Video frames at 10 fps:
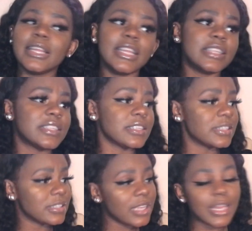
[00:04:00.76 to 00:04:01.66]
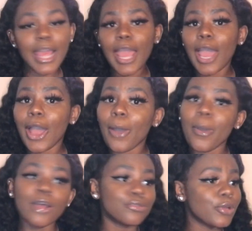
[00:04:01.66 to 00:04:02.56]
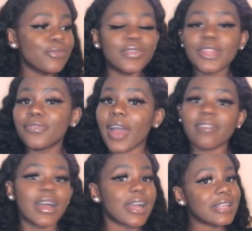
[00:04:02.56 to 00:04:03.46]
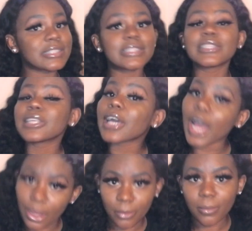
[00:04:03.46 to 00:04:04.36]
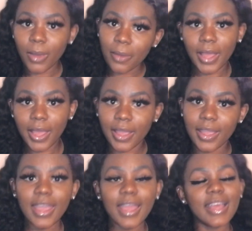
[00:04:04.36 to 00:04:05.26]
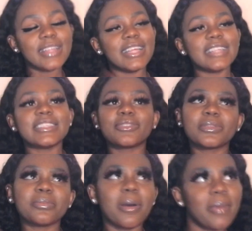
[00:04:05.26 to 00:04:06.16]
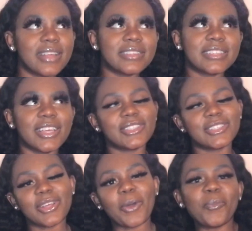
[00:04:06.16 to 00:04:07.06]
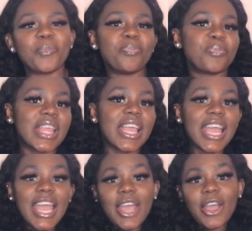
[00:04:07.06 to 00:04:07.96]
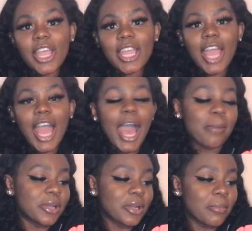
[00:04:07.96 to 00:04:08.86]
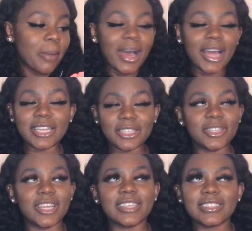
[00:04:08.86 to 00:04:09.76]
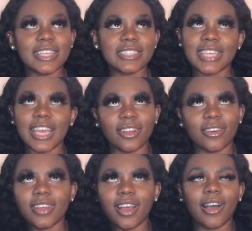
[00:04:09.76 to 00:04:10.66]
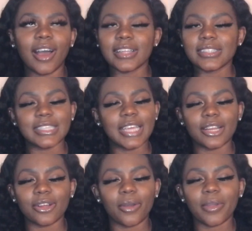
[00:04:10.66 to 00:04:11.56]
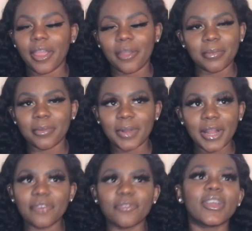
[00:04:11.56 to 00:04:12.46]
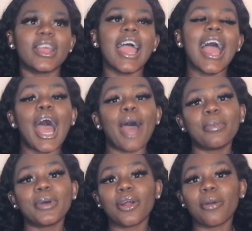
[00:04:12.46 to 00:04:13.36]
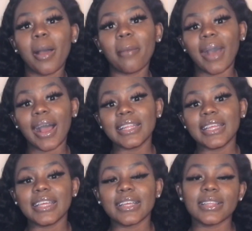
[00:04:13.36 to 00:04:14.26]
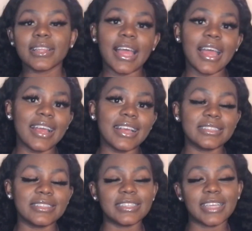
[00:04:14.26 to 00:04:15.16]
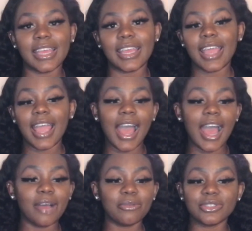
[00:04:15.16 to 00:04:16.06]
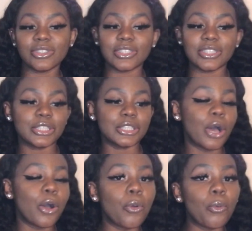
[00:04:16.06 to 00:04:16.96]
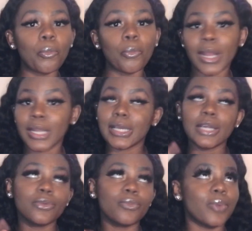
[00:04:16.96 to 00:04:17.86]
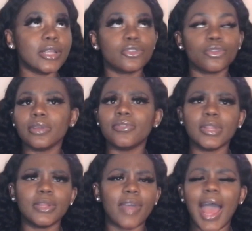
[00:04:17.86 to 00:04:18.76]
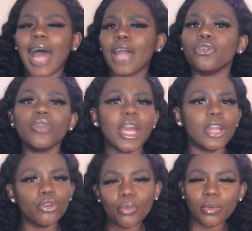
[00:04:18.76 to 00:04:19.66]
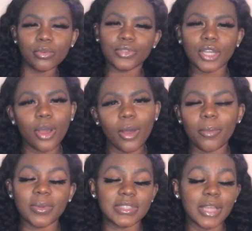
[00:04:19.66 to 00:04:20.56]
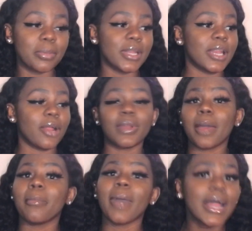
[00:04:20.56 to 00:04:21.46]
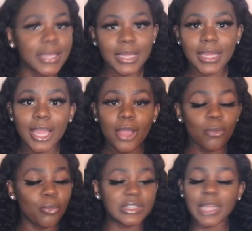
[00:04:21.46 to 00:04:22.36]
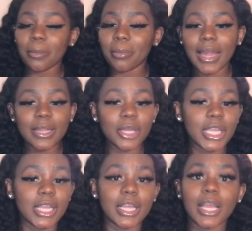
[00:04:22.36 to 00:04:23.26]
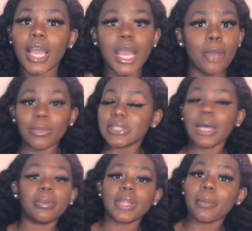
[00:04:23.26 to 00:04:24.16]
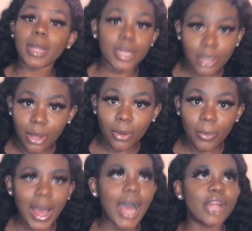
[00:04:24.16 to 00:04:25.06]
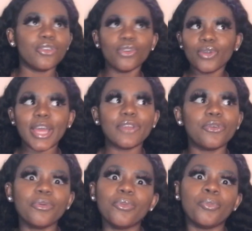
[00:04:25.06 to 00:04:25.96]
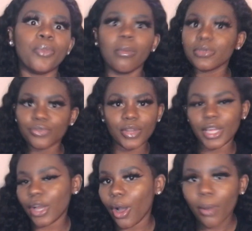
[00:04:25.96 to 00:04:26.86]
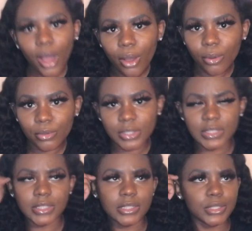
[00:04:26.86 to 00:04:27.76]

needs to sit down. 3:55, I got to go. Okay, that just was my mindset. So I put on my bonnet. Yes, that's ghetto, y'all. It's ghetto. Okay, but whatever. I put on my bonnet in class, and I was just so ready. Couldn't wait till 3:55. I knew they knew what was gonna go on once I put it on that bonnet. Once I put that bonnet on, I knew they knew what was finna go on. Because